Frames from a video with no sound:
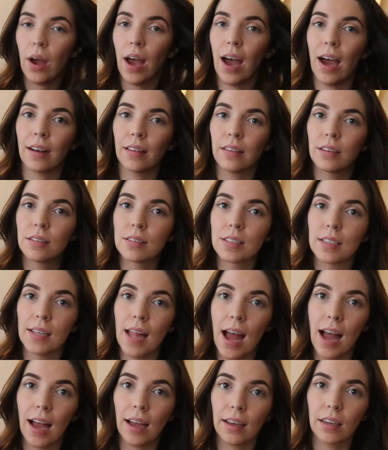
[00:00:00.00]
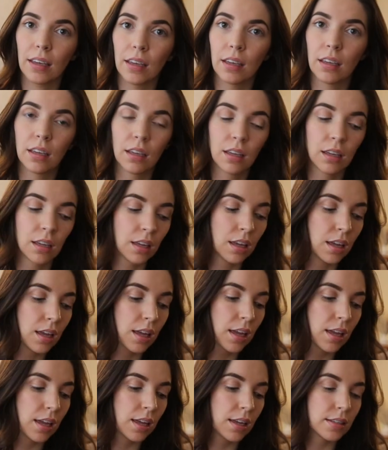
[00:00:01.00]
had a little snack,
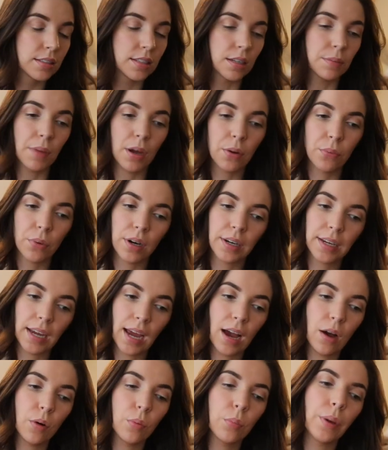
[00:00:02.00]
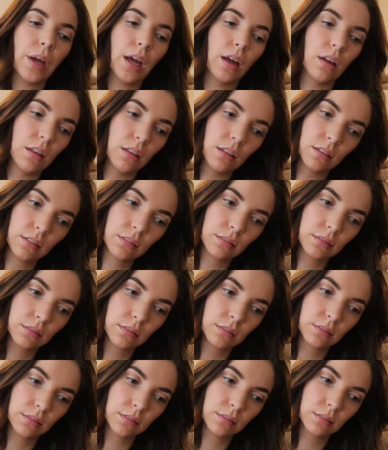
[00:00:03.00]
did my workout, Belle.
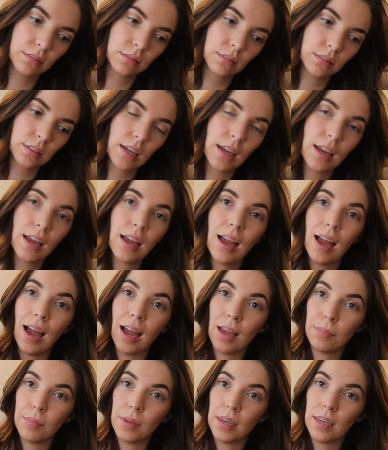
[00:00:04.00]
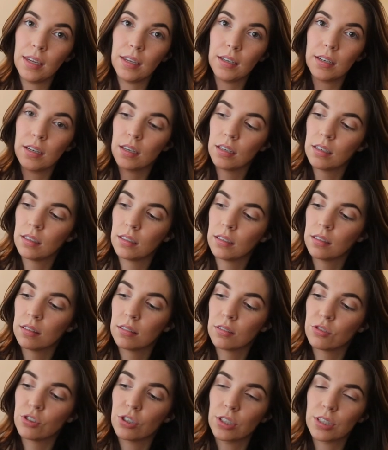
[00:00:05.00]
I made
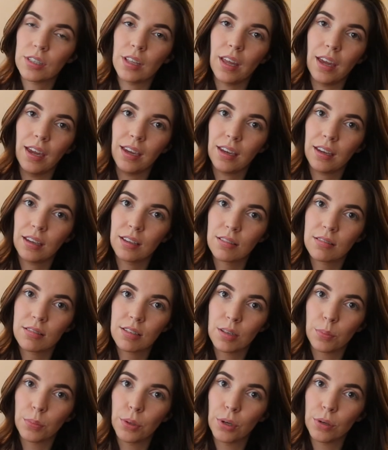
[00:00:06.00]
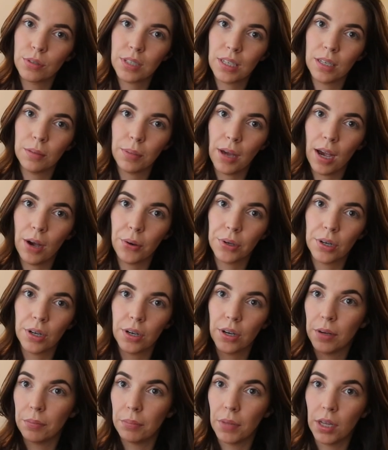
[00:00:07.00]
just like some protein
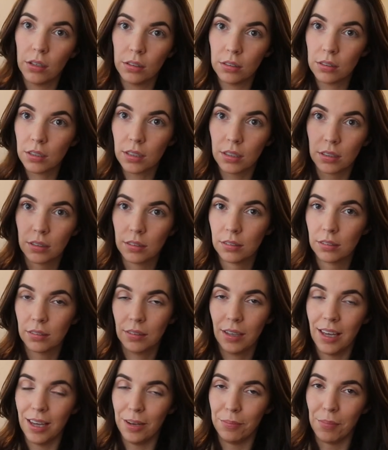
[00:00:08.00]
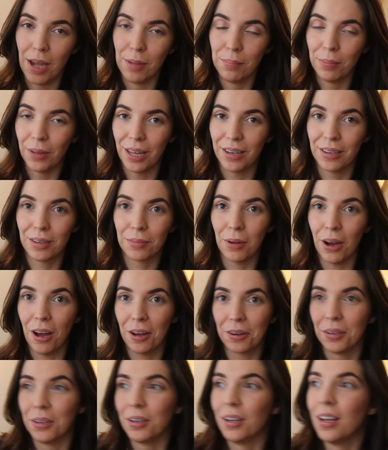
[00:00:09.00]
powder and milk in my blender
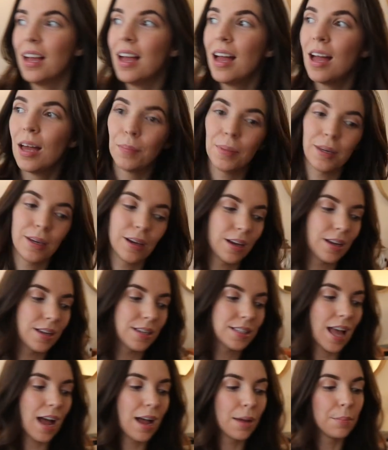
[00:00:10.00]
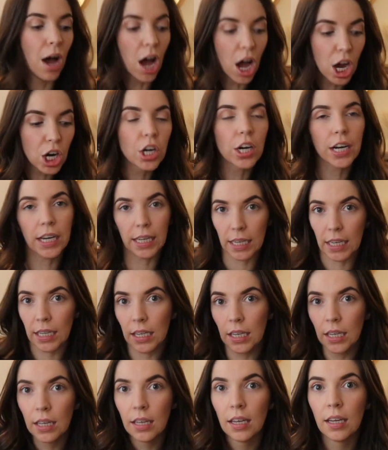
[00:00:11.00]
bottle because I'm
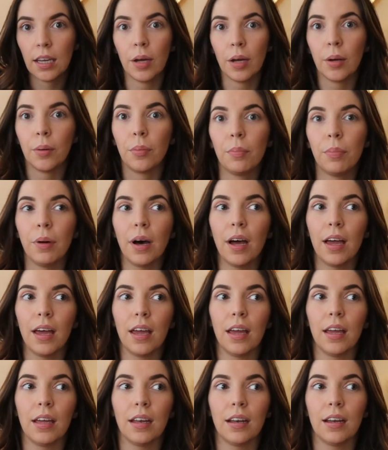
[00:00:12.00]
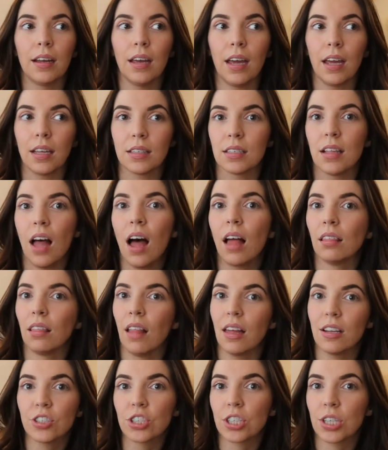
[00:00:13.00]
hungry, but it's not
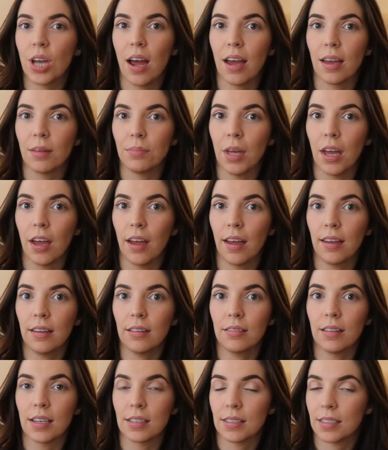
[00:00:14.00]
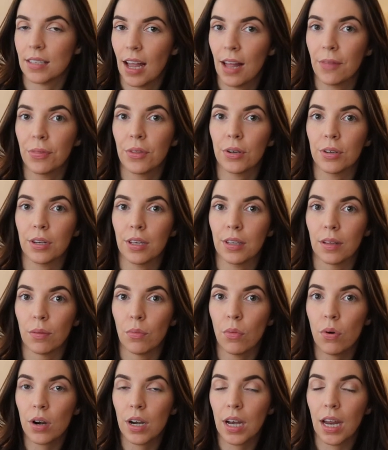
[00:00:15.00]
lunchtime yet. It's 10:30 in the
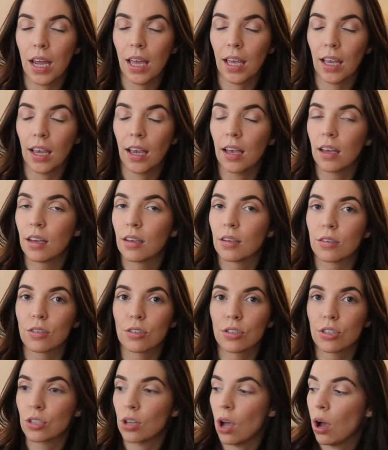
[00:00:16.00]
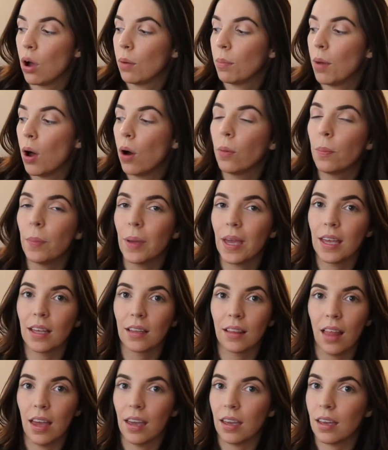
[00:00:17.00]
morning. So I'm
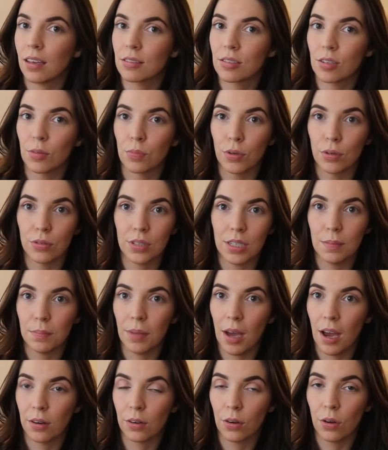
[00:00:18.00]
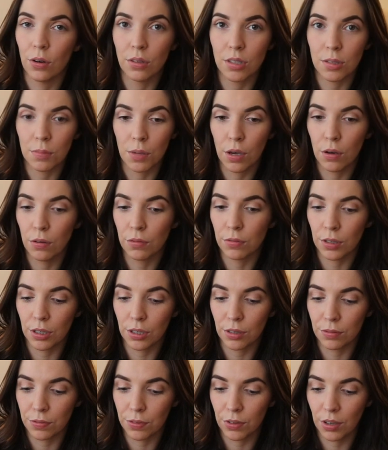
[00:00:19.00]
hoping like some protein powder holds me
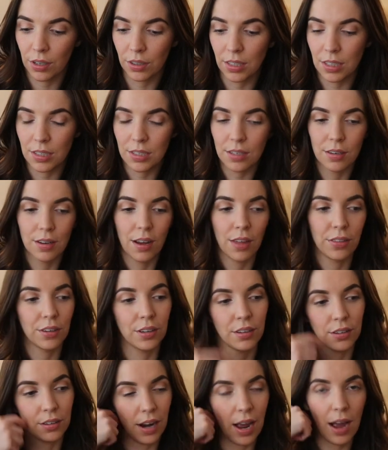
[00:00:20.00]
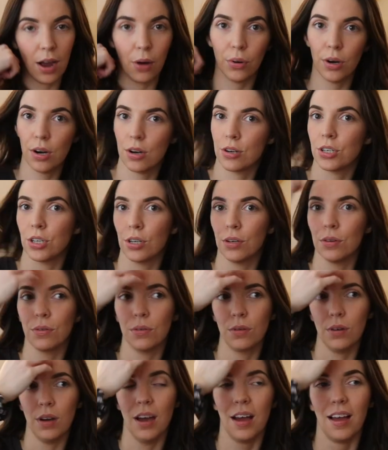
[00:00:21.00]
over for at least another hour or
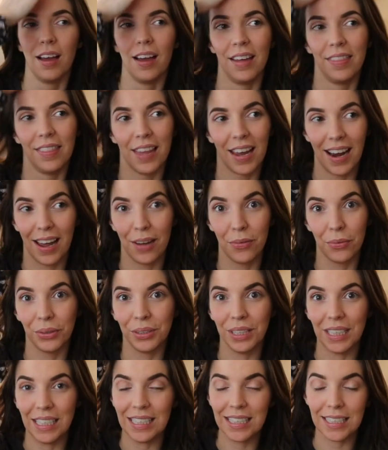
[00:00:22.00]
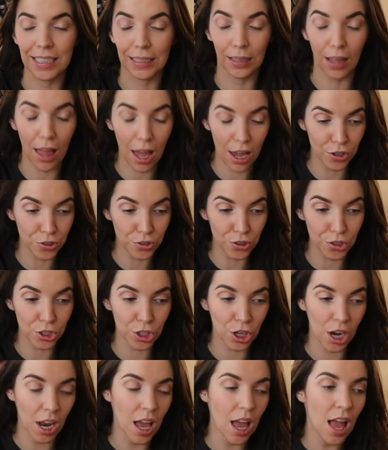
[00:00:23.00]
two, and then I will eat
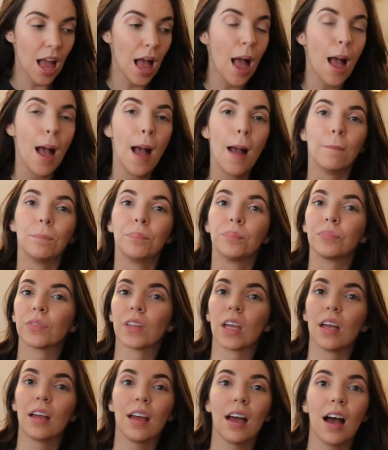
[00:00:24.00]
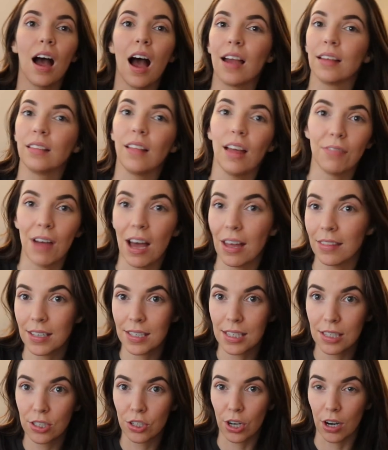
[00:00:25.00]
lunch. I love how
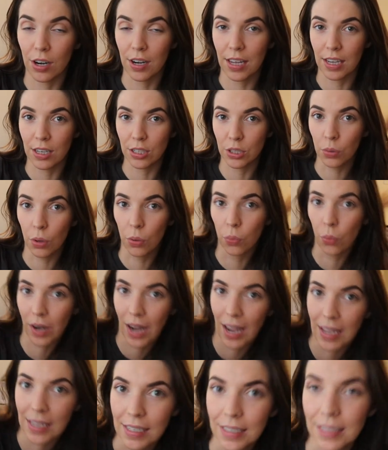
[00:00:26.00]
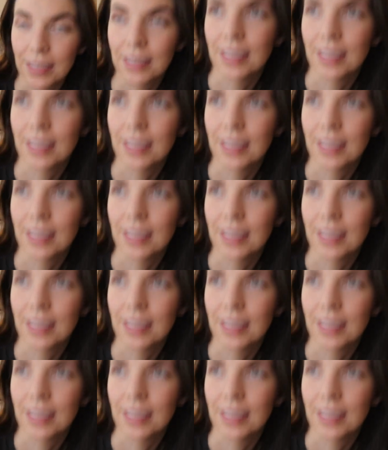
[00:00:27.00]
this is turning into a what I eat in a